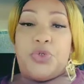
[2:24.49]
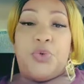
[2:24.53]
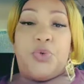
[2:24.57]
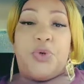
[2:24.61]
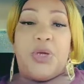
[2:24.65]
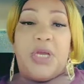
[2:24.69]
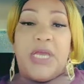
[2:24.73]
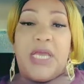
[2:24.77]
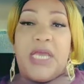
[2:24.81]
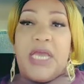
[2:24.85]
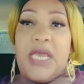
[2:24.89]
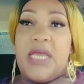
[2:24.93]
You
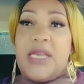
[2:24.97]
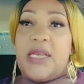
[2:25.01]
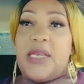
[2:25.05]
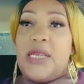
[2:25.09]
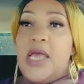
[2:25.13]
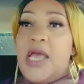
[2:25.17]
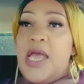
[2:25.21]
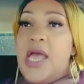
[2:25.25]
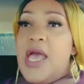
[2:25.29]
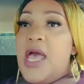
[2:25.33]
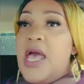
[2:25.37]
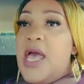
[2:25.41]
can get
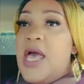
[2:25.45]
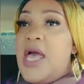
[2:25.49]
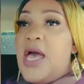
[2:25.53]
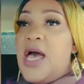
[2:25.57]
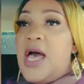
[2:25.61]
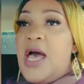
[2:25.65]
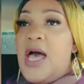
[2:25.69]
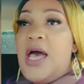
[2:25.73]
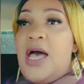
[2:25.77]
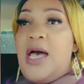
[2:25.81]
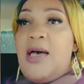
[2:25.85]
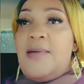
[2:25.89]

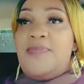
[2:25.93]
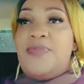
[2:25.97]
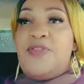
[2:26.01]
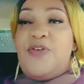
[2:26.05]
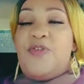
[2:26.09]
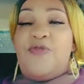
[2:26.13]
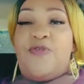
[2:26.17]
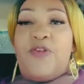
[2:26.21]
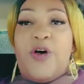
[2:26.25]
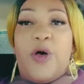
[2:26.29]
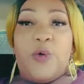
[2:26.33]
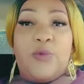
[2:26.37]

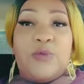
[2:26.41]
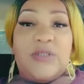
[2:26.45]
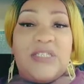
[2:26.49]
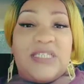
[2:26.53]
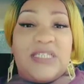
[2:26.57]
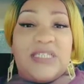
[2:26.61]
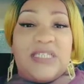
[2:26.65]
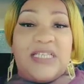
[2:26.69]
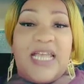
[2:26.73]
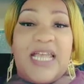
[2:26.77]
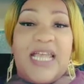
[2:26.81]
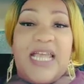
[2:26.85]
the phone
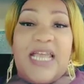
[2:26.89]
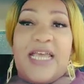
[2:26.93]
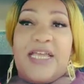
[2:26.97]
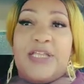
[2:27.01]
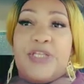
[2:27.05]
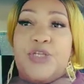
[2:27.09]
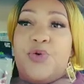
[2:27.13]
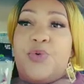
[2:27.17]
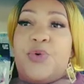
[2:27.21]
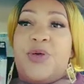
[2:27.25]
stand.